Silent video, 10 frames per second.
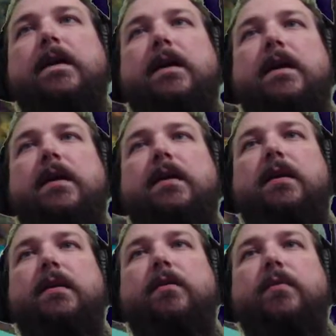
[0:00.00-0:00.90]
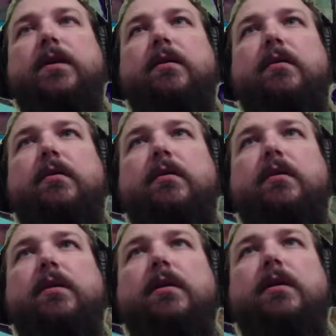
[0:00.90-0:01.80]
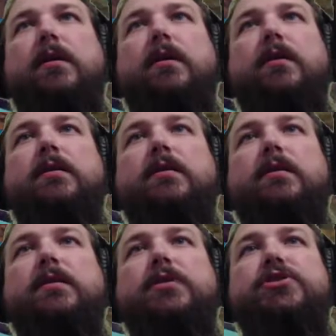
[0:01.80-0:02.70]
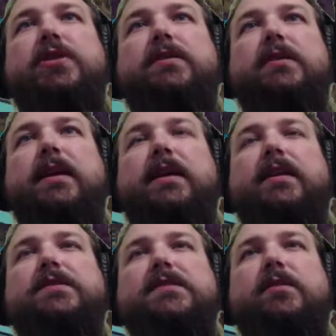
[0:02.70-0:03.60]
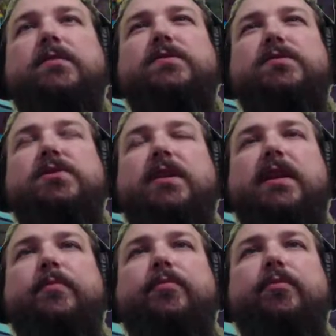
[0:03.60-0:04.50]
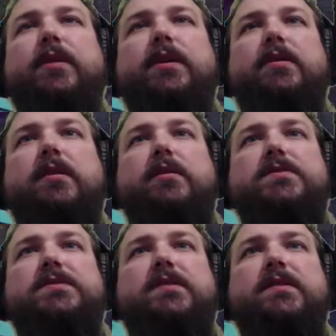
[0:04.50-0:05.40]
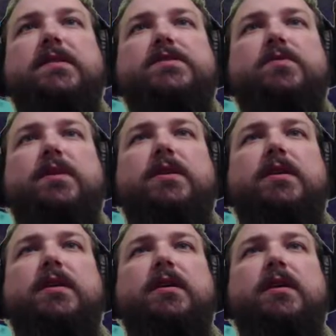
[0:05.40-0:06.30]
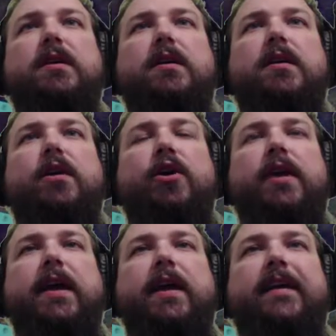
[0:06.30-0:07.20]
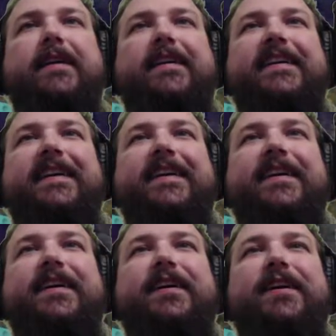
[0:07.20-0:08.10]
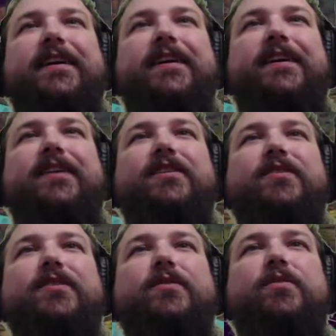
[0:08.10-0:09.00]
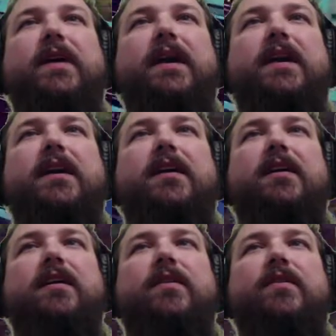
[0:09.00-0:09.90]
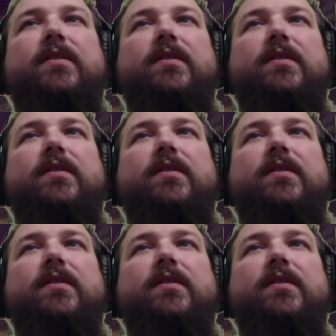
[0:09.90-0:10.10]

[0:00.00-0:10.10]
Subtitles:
And here we are. Initiate the landing sequence. We should land pretty close to this one. Oh yeah. Oh wow.